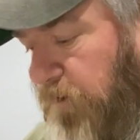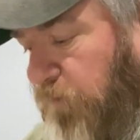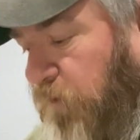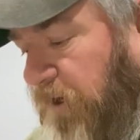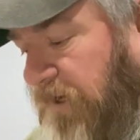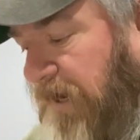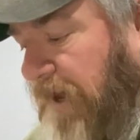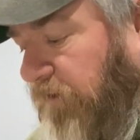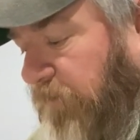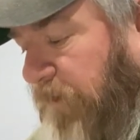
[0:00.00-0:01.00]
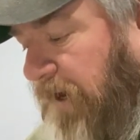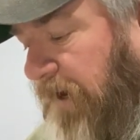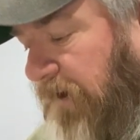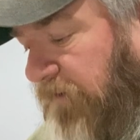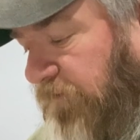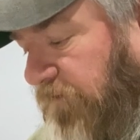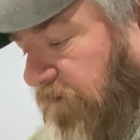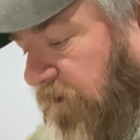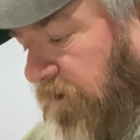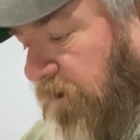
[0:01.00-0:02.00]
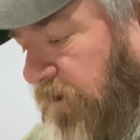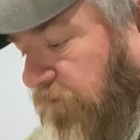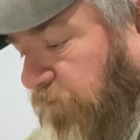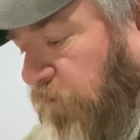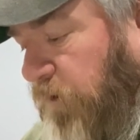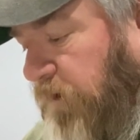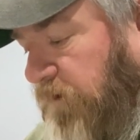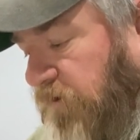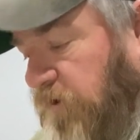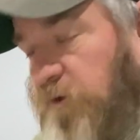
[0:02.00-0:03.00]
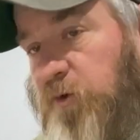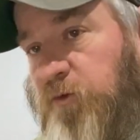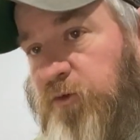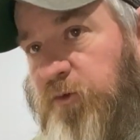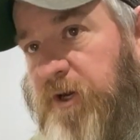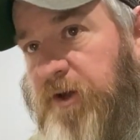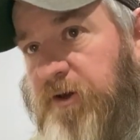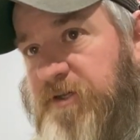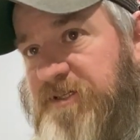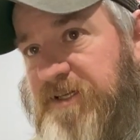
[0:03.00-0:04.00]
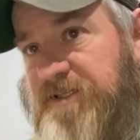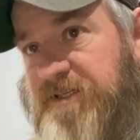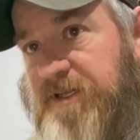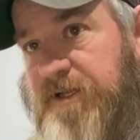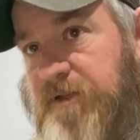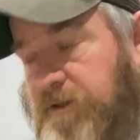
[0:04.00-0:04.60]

1 gallon bags is 1 to 2 300 cc